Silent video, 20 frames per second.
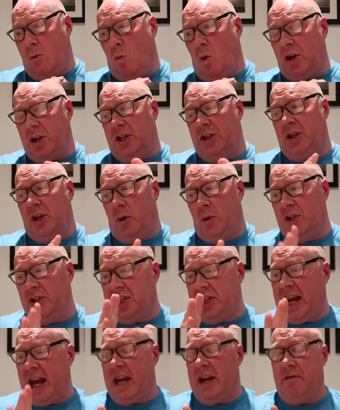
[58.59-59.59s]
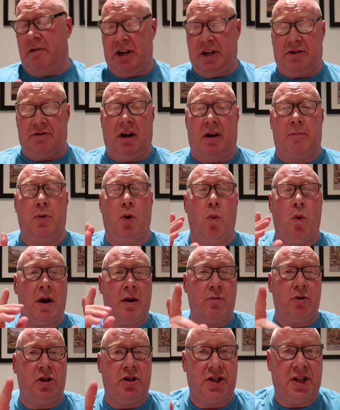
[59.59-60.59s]
what you do is you get your Easter egg. But
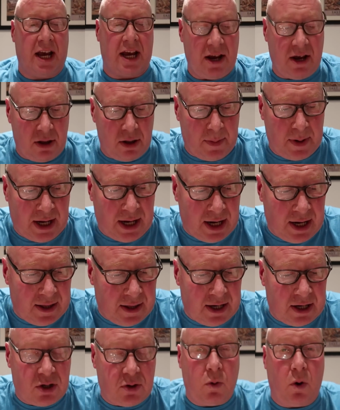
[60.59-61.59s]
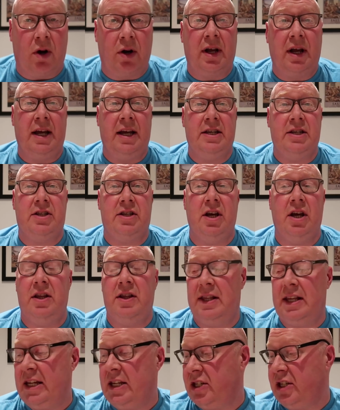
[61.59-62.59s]
what I'm going to say at the beginning of this one is
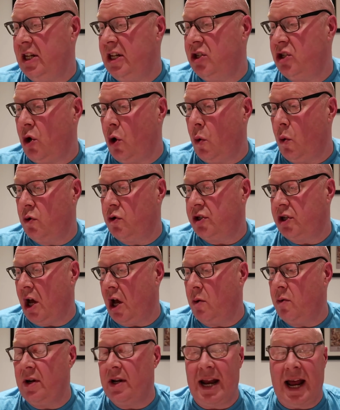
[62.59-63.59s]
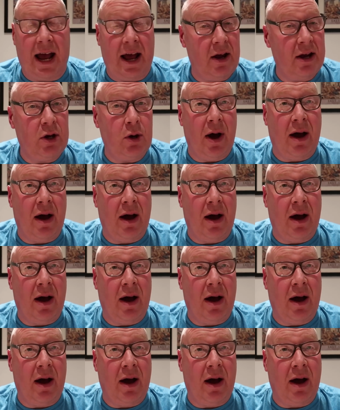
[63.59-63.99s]
that this is also, now